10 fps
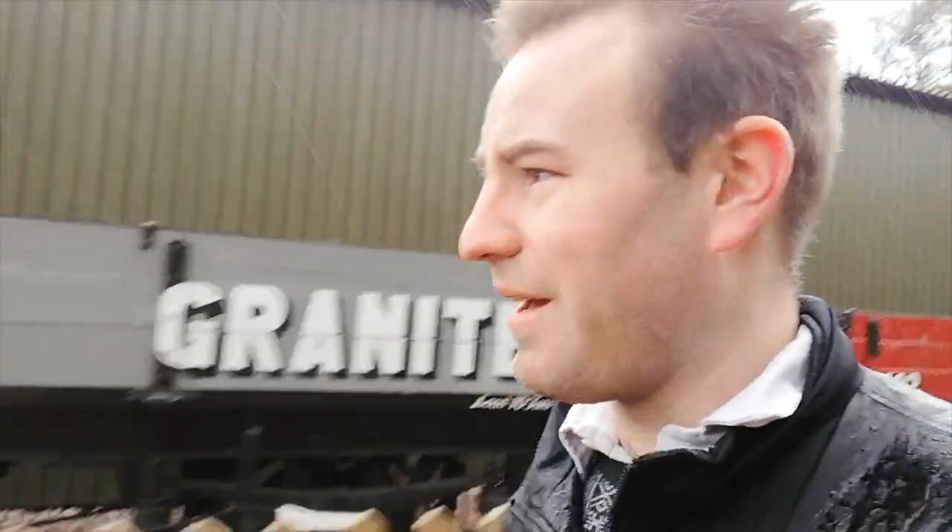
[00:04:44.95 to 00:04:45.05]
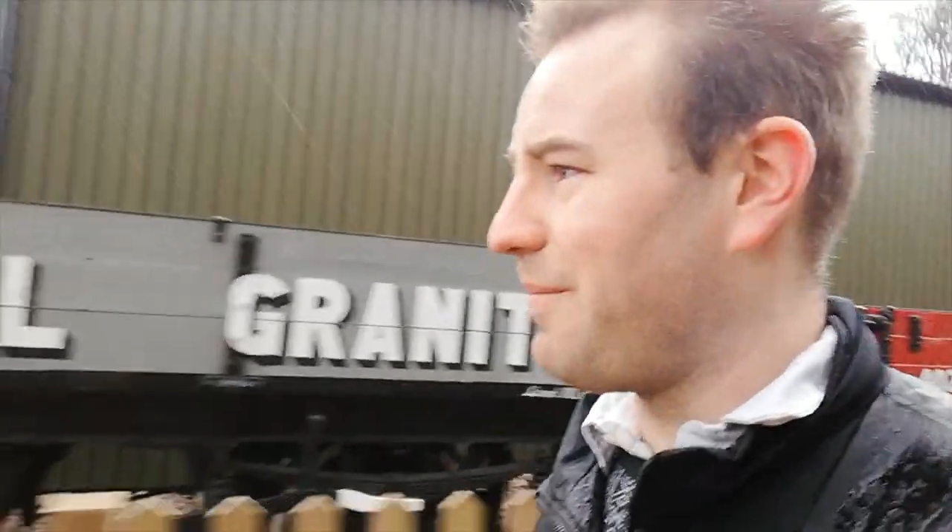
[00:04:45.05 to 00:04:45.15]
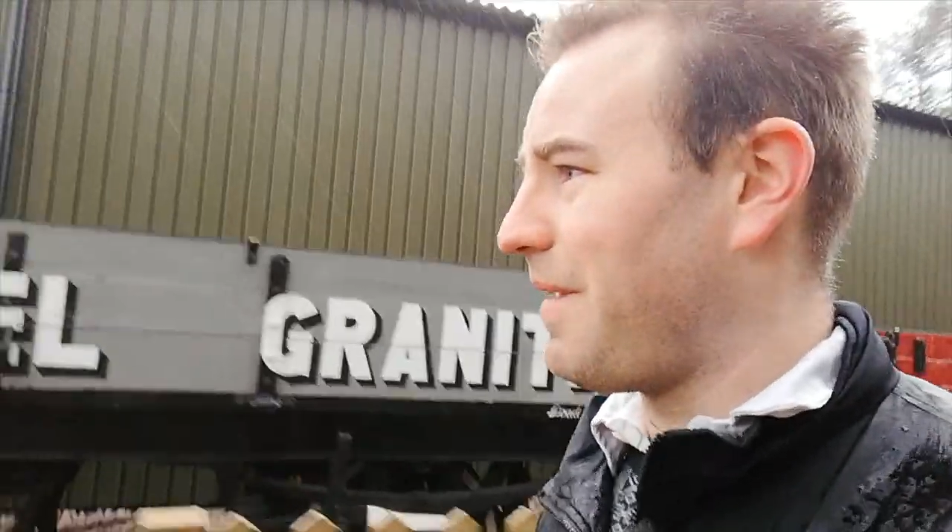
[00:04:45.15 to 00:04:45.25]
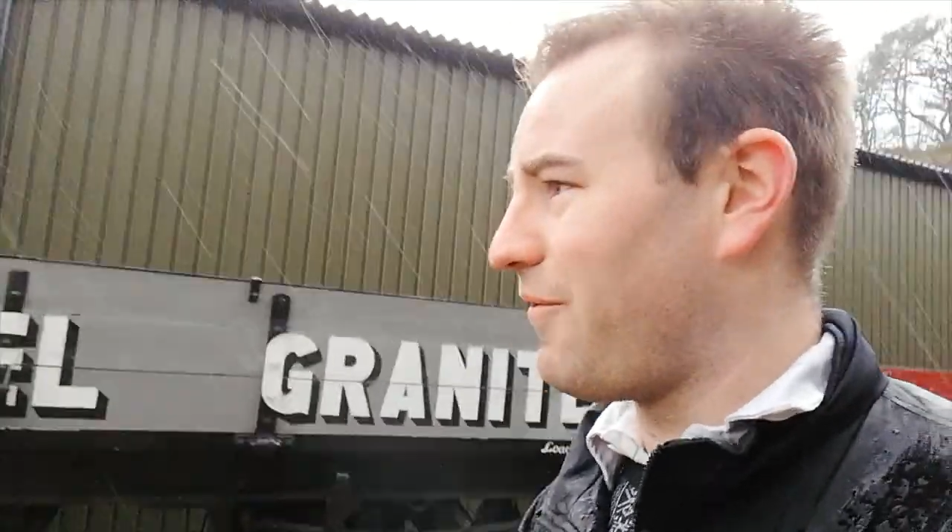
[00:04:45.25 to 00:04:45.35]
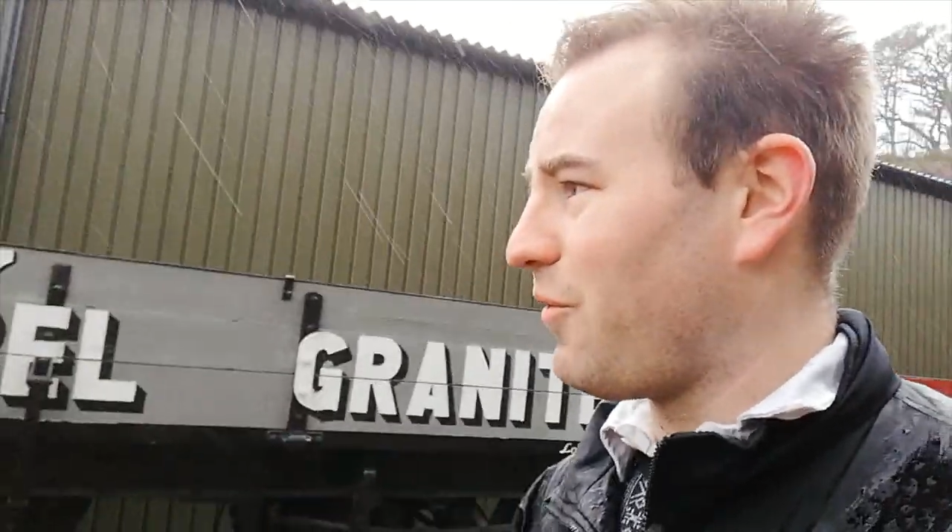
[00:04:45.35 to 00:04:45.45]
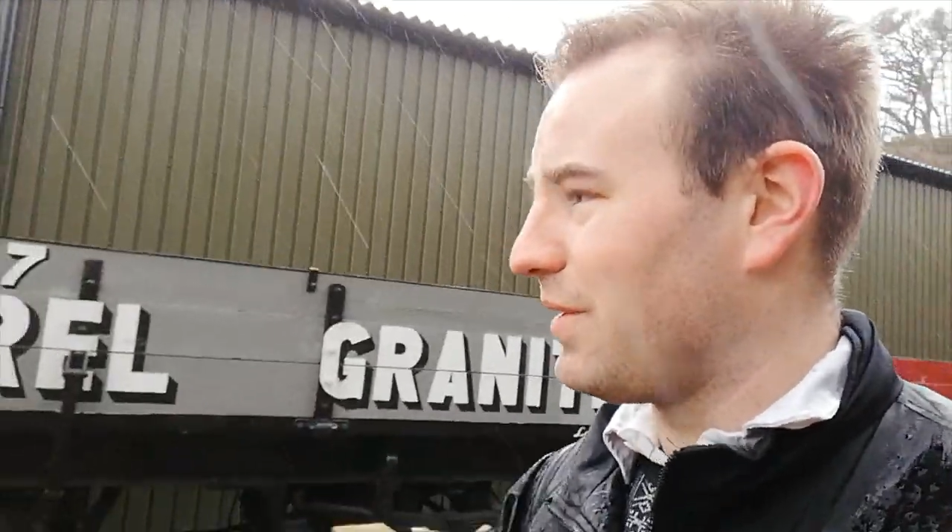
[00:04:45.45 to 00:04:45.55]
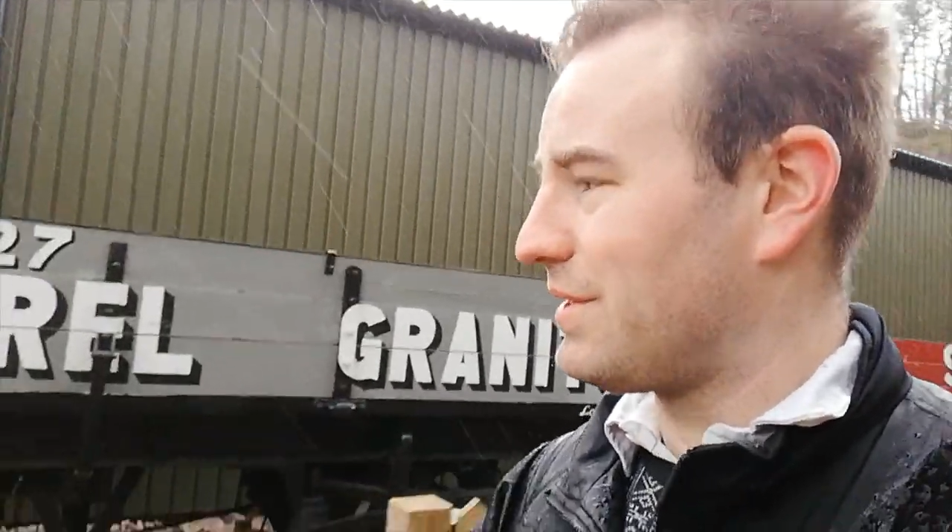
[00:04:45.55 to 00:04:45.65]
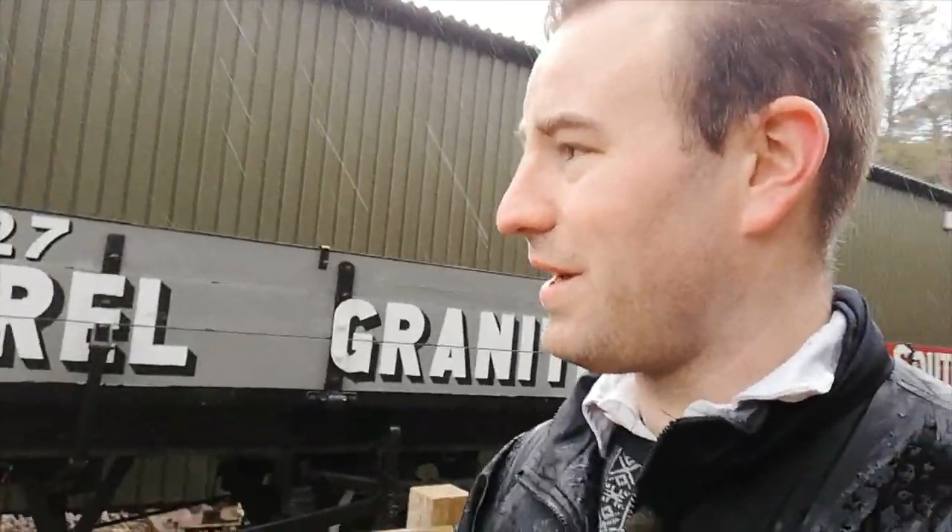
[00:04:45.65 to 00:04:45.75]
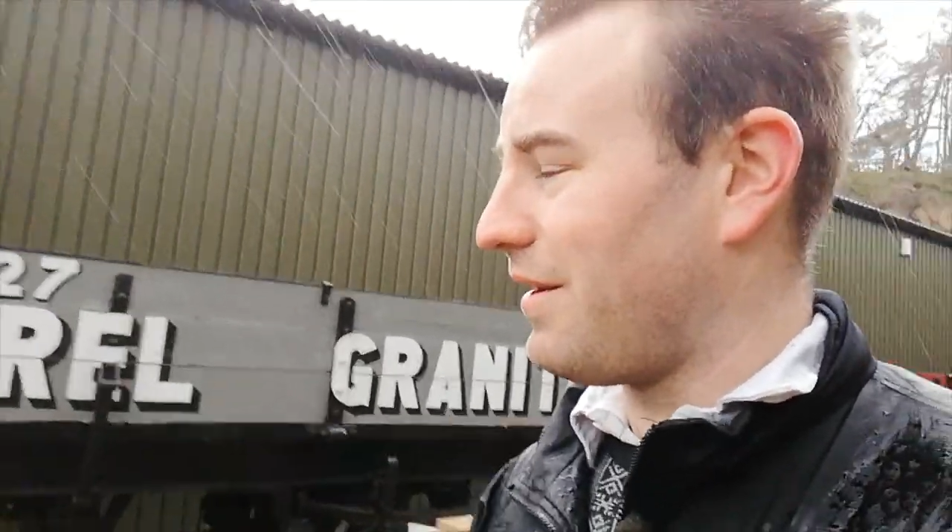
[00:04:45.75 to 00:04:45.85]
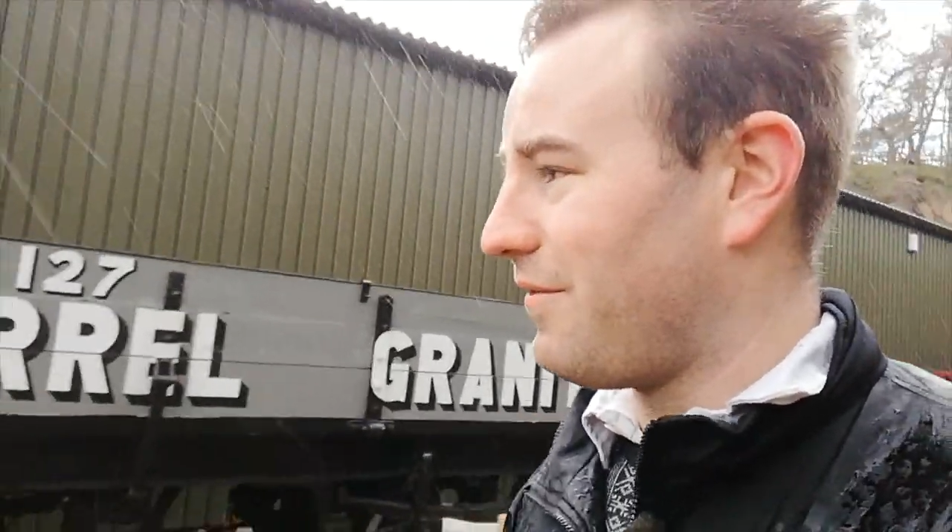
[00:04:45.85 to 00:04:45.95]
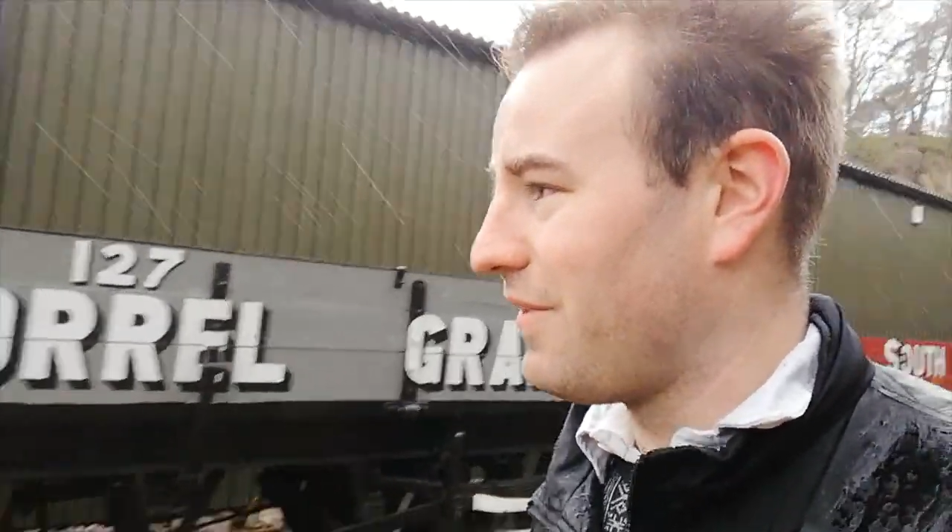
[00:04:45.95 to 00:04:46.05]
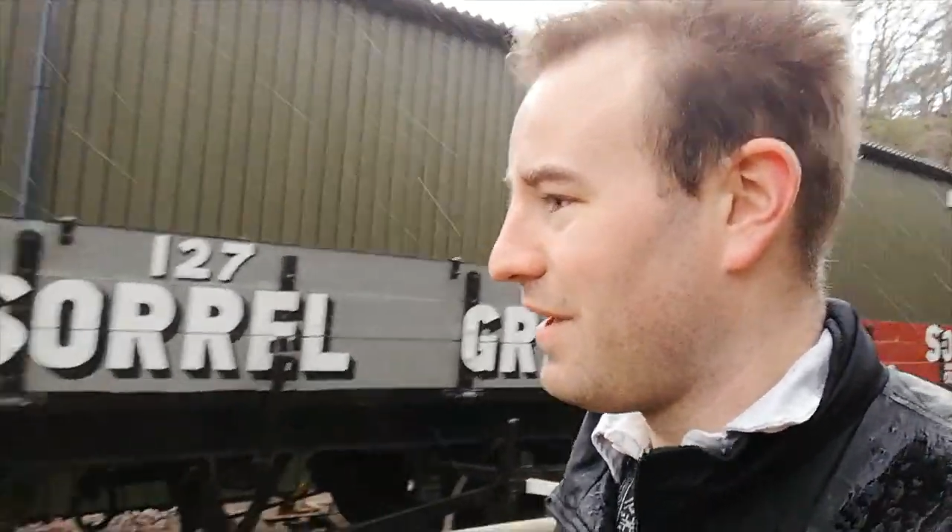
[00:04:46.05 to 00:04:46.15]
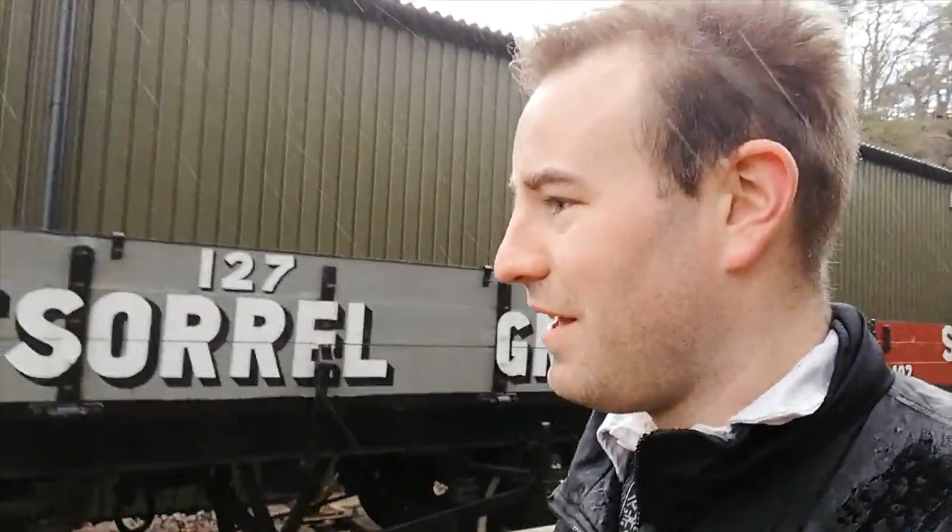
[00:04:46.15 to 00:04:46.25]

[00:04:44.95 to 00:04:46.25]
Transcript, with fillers: and everyone's kind of